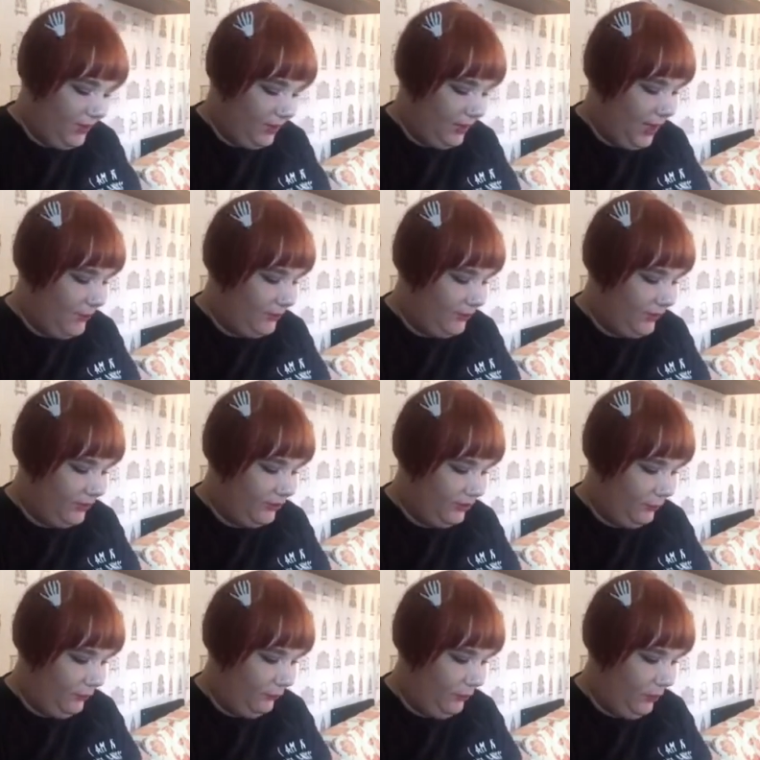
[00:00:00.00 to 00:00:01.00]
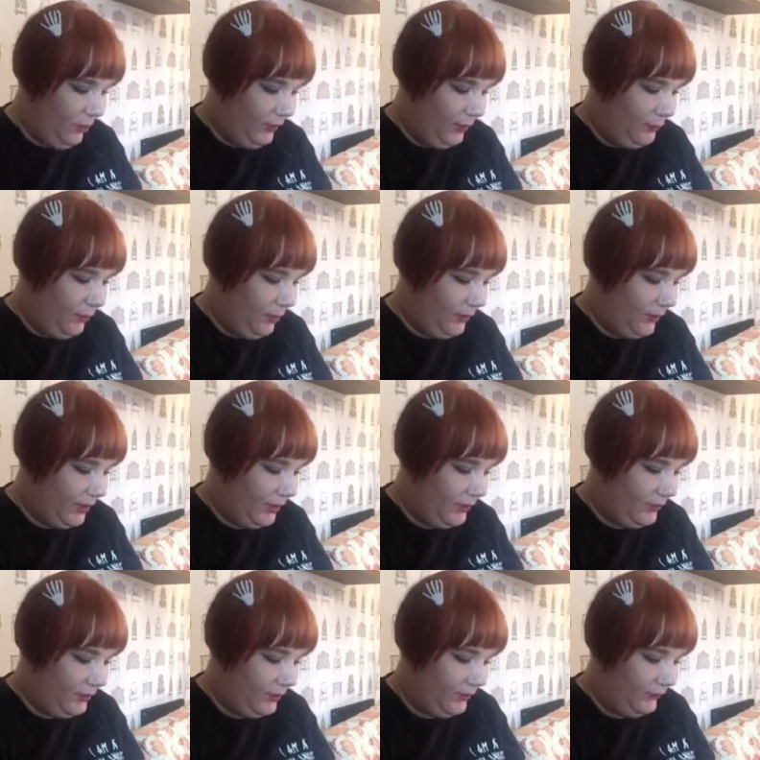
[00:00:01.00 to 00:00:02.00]
collaboration with Polly
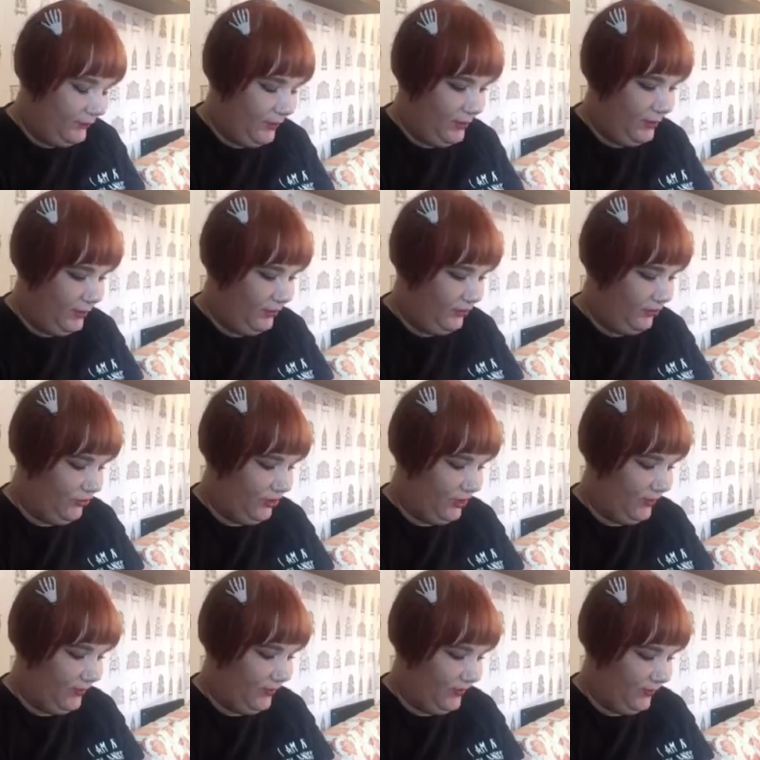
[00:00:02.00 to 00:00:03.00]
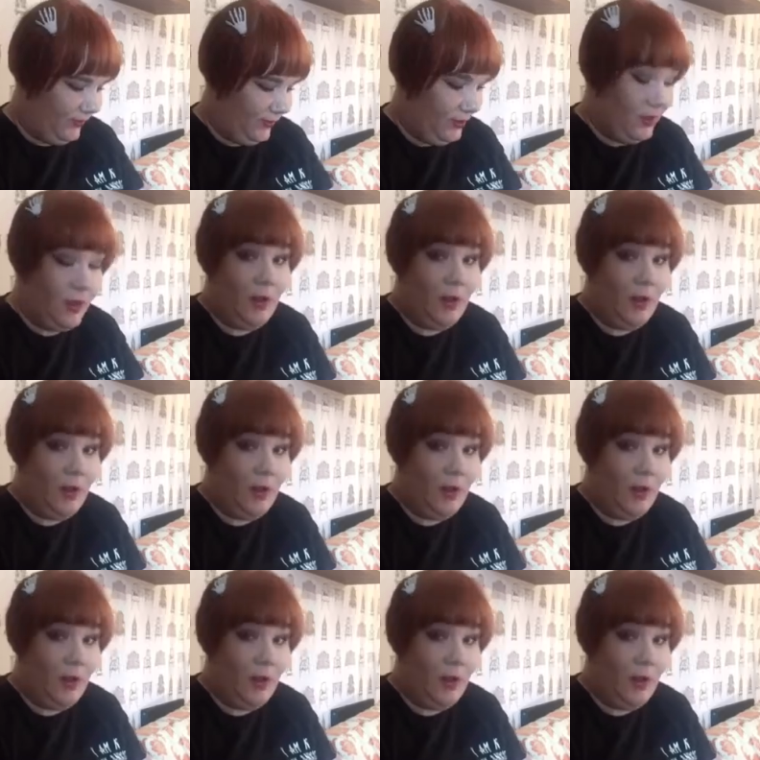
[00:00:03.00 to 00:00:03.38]
Pocket or if it is just